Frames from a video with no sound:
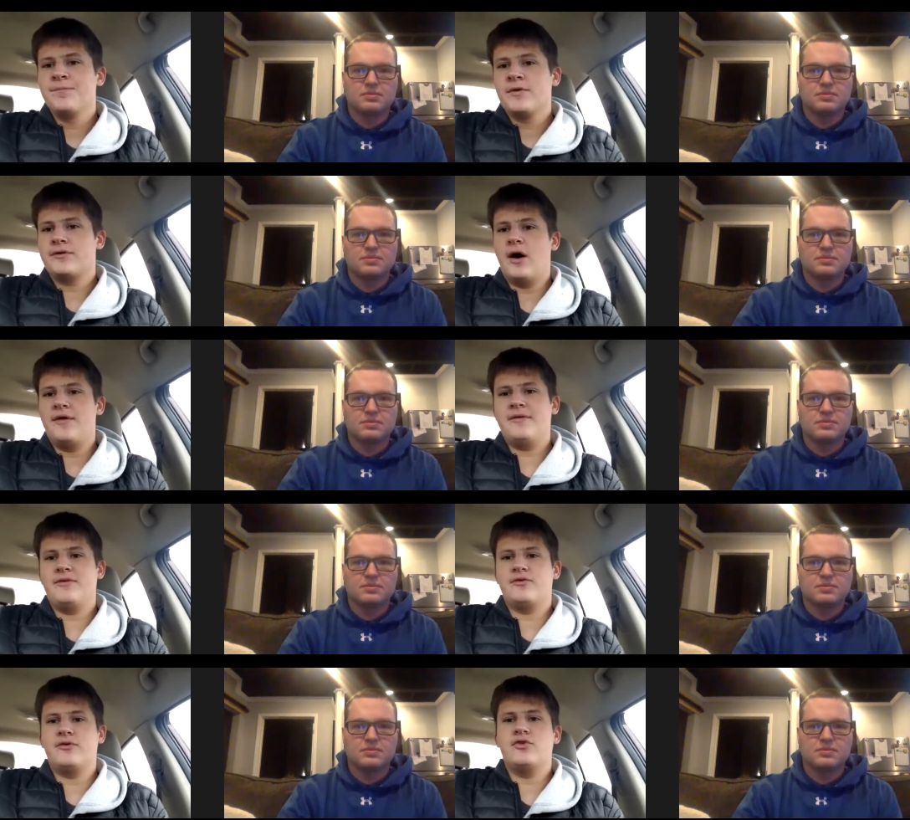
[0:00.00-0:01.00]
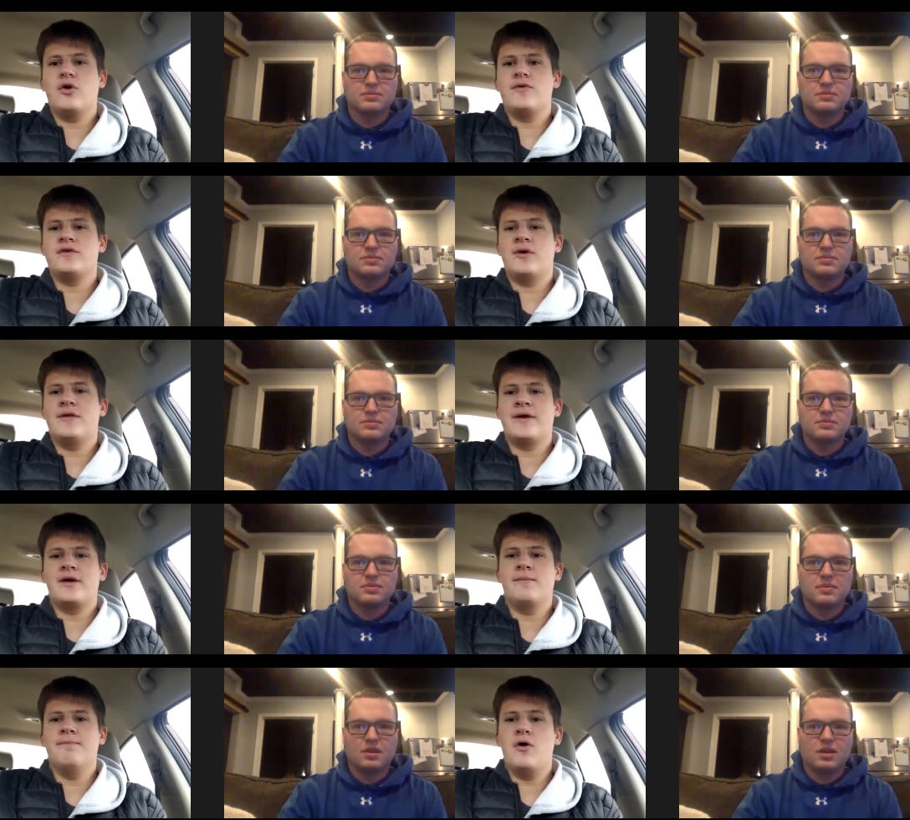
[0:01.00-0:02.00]
Speaker 1: So I think there's there's no reason why they
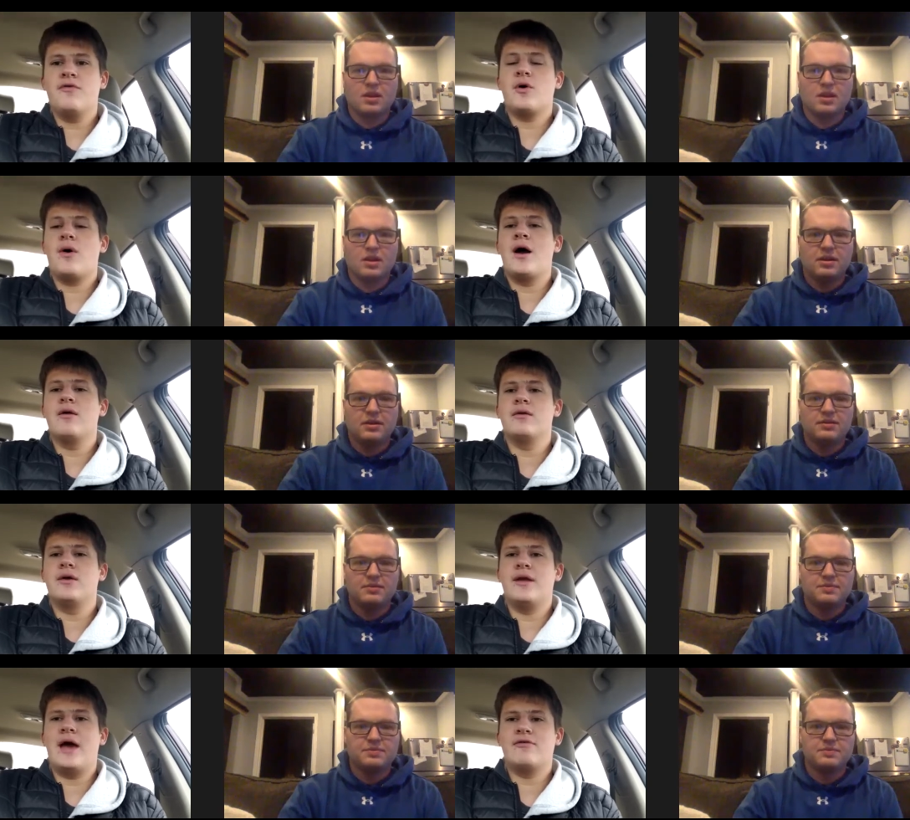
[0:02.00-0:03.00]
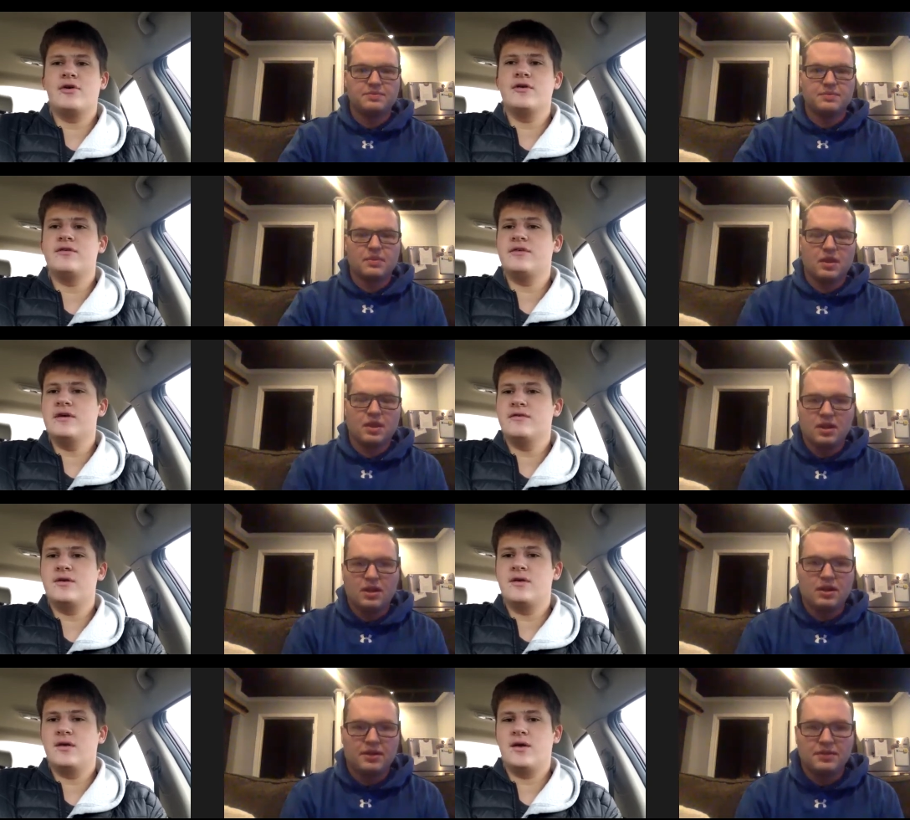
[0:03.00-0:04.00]
can both go out and, and have a good season
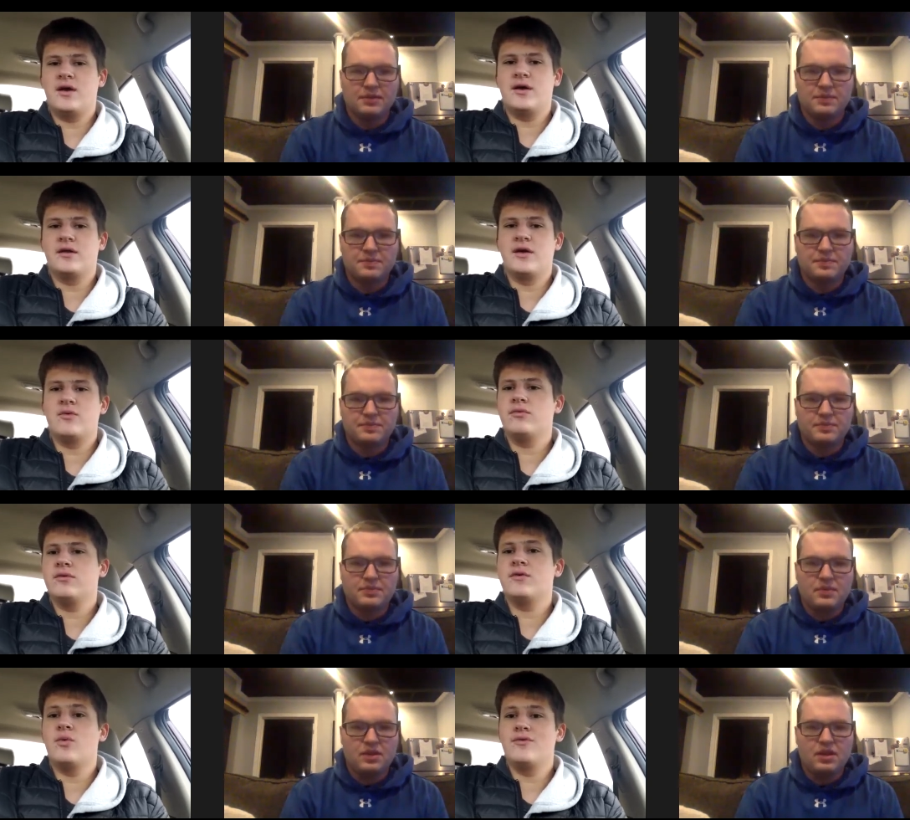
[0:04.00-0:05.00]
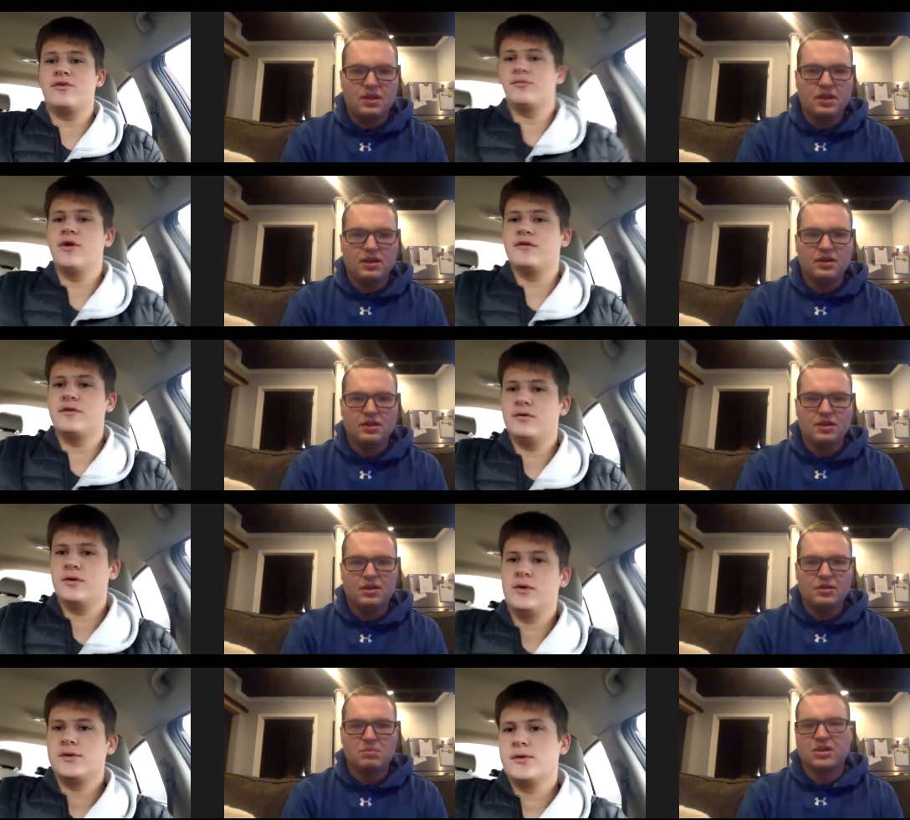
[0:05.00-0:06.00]
and, and contend to win some races.
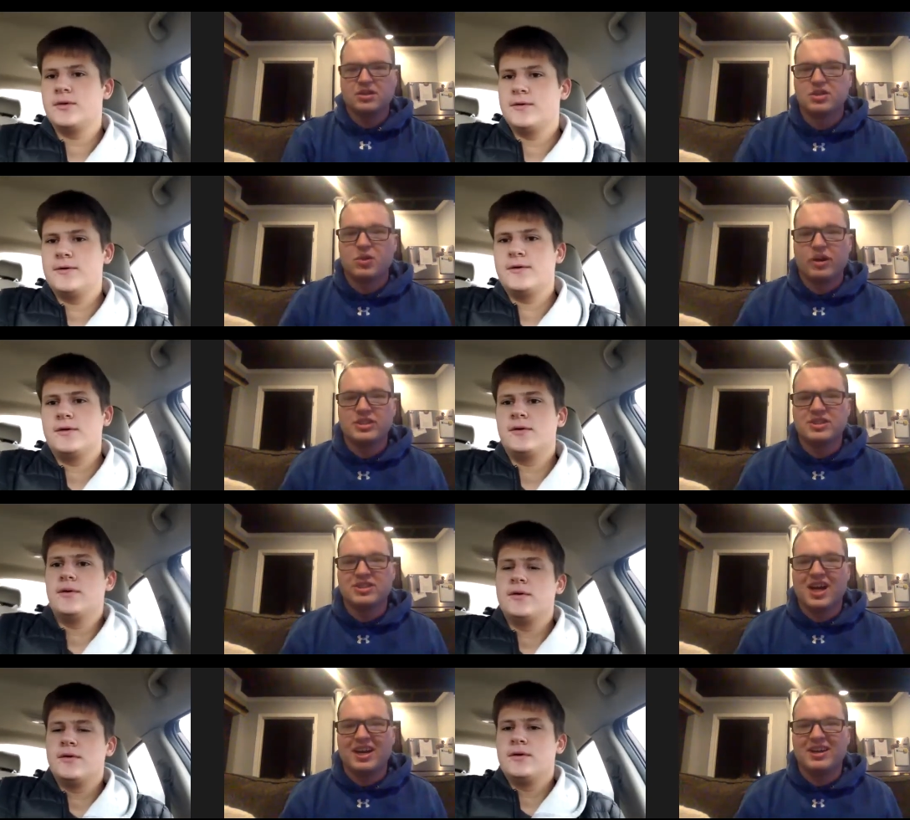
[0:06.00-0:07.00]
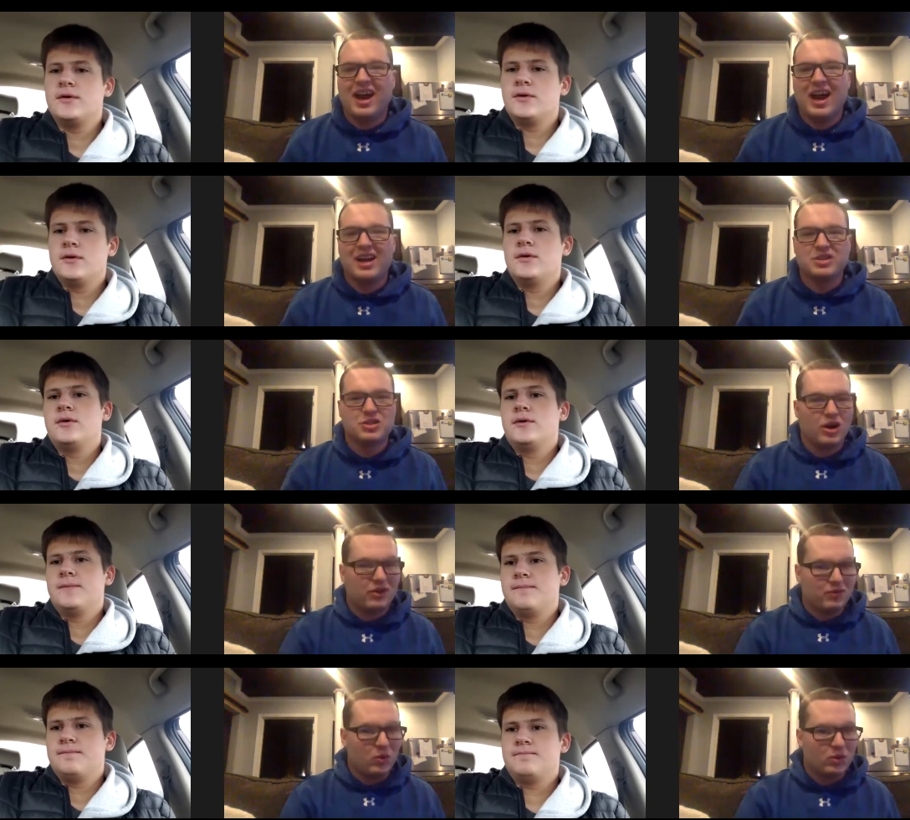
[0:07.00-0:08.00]
Speaker 2: Well, Hattori decided to add a
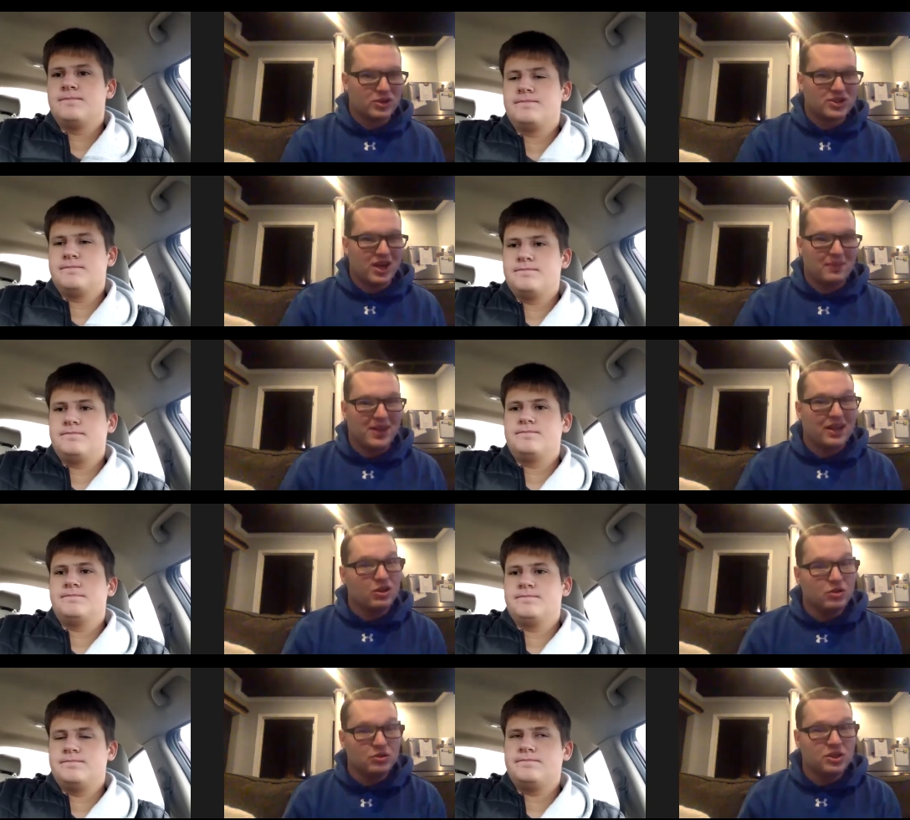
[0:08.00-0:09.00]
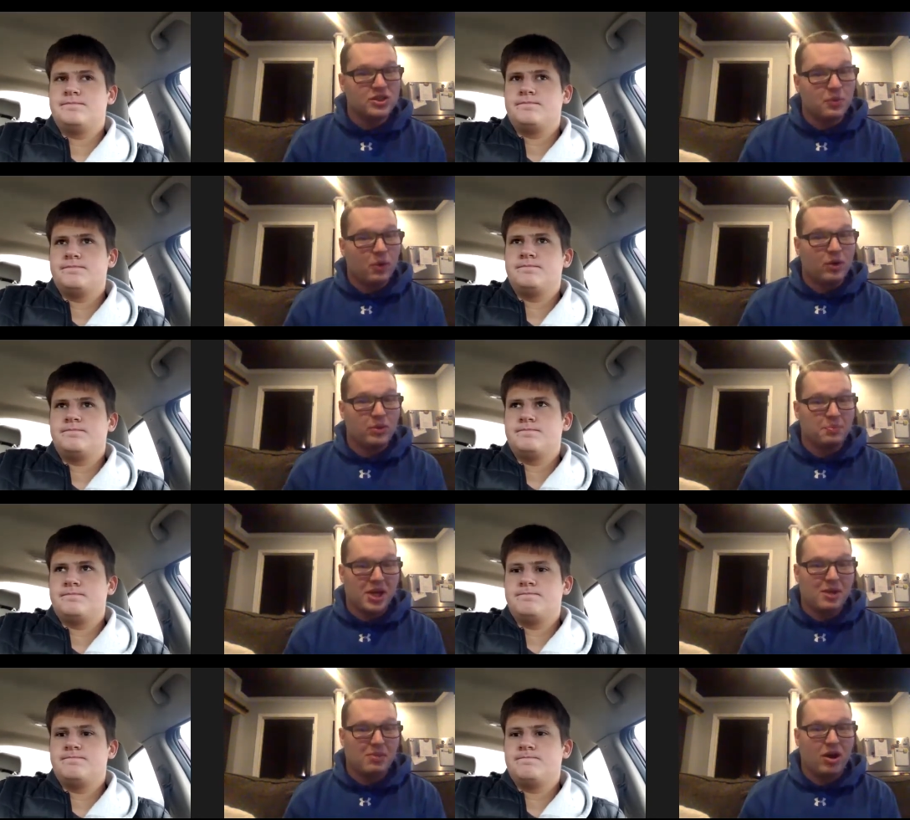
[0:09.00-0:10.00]
truck. Of course, um, they lose one with
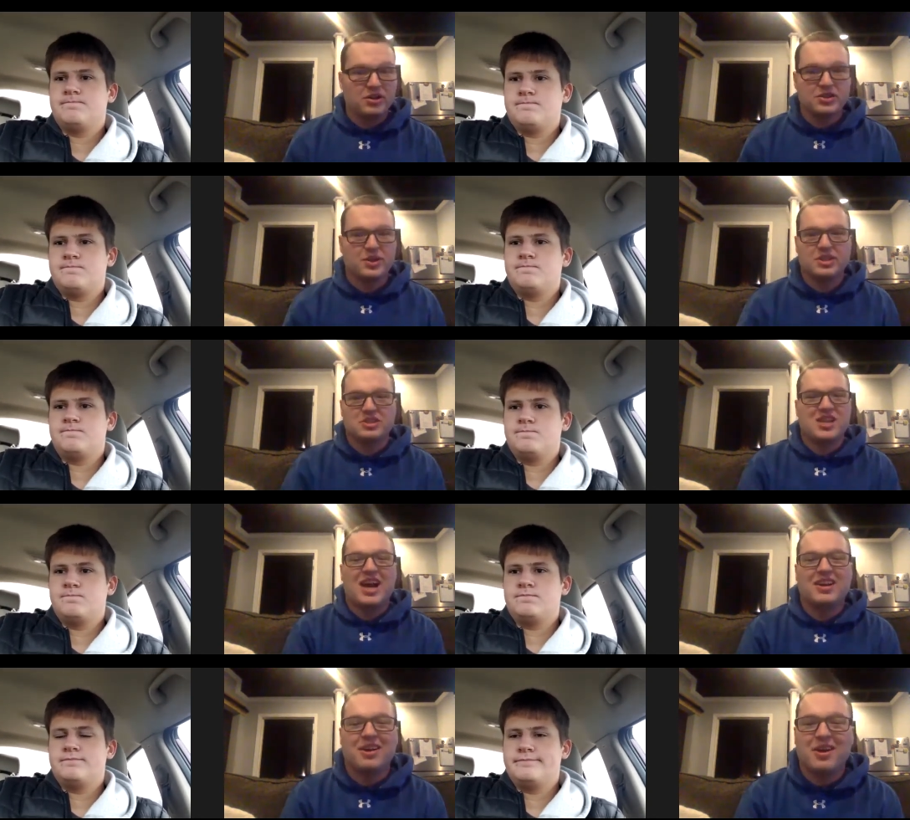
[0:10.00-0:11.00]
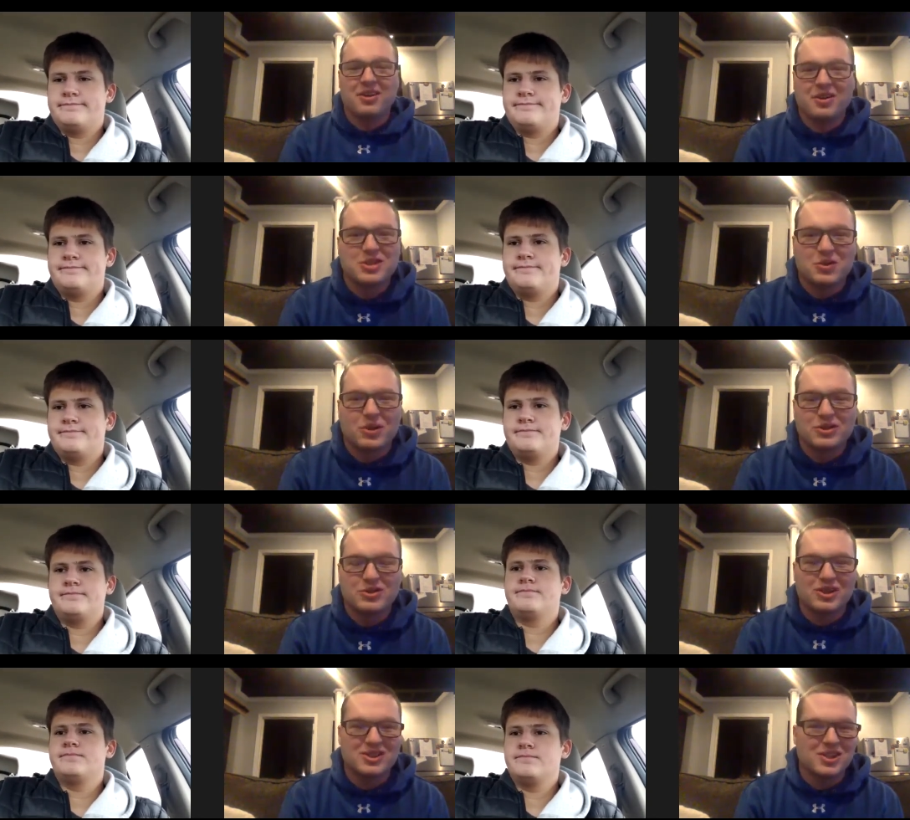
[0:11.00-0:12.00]
BMR, so they just added another Hattori truck.